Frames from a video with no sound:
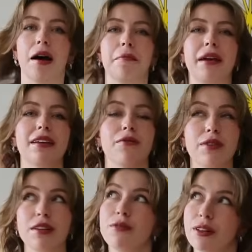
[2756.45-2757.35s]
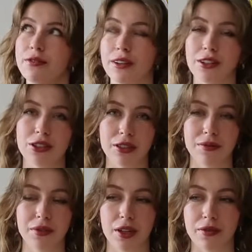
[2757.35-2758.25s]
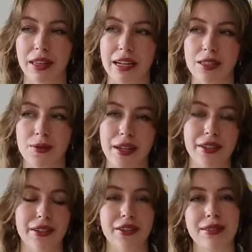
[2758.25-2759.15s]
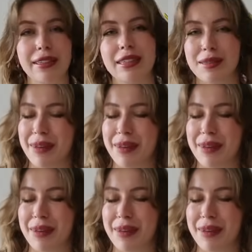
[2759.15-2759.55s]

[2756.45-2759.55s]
make a real wool version of that sweater using this